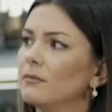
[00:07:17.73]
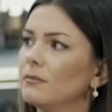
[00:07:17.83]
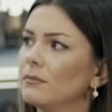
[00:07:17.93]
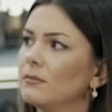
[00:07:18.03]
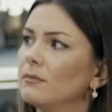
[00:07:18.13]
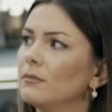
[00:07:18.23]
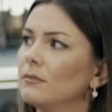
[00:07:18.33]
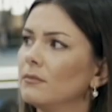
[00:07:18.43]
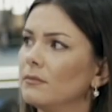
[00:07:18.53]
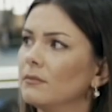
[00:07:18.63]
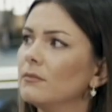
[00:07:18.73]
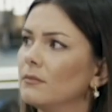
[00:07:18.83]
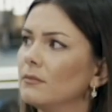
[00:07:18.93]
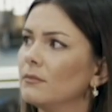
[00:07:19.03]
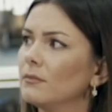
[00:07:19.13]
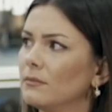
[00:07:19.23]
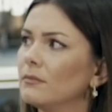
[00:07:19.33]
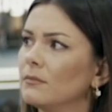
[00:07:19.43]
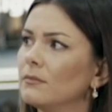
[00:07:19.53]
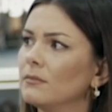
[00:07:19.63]

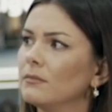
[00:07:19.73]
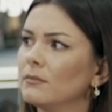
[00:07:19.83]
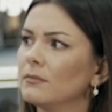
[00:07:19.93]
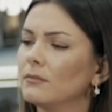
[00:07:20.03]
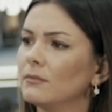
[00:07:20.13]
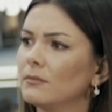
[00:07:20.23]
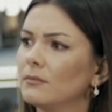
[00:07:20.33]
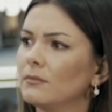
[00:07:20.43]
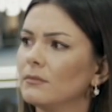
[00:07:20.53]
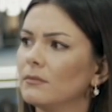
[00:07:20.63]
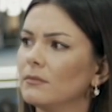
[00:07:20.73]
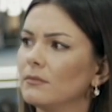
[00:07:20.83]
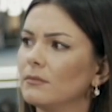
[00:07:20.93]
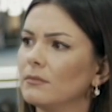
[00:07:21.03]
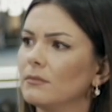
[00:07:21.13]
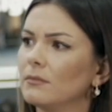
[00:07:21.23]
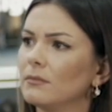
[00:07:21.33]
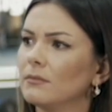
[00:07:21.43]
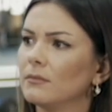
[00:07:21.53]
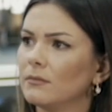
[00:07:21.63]

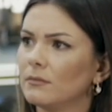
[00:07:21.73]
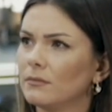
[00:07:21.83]
The person shown says nothing.